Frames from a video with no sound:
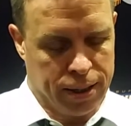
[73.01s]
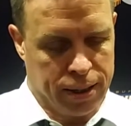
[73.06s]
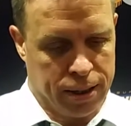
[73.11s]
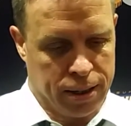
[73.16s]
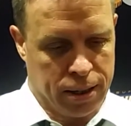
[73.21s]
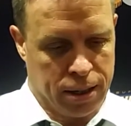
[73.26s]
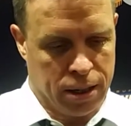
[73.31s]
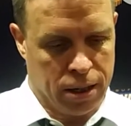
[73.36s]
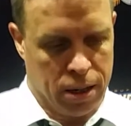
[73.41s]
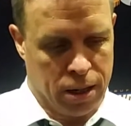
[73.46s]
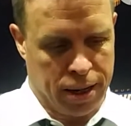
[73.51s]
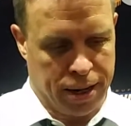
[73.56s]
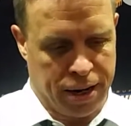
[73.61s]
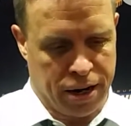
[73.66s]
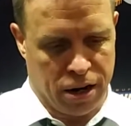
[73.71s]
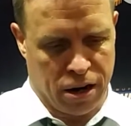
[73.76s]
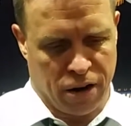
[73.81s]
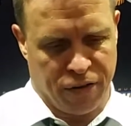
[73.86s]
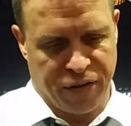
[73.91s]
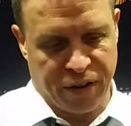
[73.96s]
Uh,
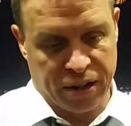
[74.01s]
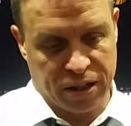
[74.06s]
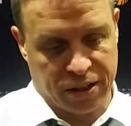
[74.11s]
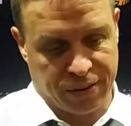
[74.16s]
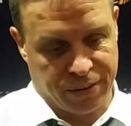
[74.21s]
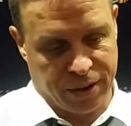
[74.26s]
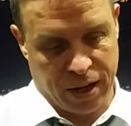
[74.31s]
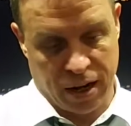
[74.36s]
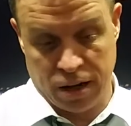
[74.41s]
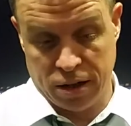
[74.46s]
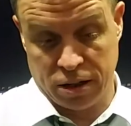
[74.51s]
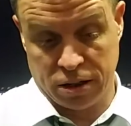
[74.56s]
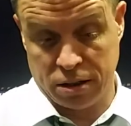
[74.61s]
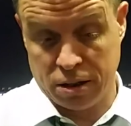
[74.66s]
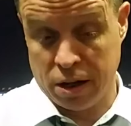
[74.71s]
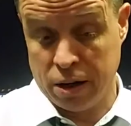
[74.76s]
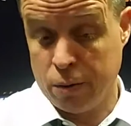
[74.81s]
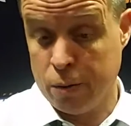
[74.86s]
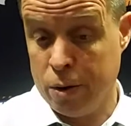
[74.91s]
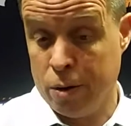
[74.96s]
and then offensively, I
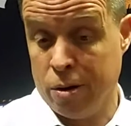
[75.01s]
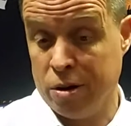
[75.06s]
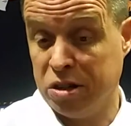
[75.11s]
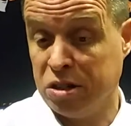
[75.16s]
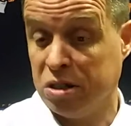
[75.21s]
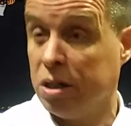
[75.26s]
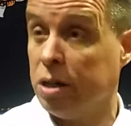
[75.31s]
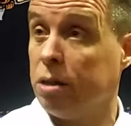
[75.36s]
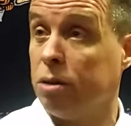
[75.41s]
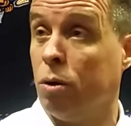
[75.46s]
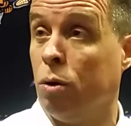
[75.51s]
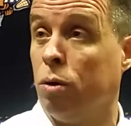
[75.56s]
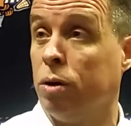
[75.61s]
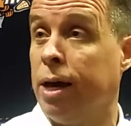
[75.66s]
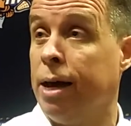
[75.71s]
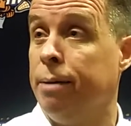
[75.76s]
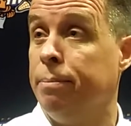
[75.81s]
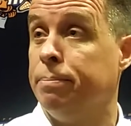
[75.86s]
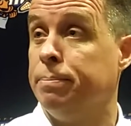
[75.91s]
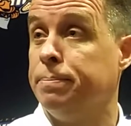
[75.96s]
just think we were out of sync the whole
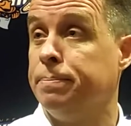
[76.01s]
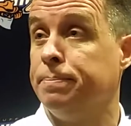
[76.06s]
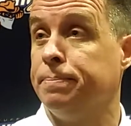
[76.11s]
game.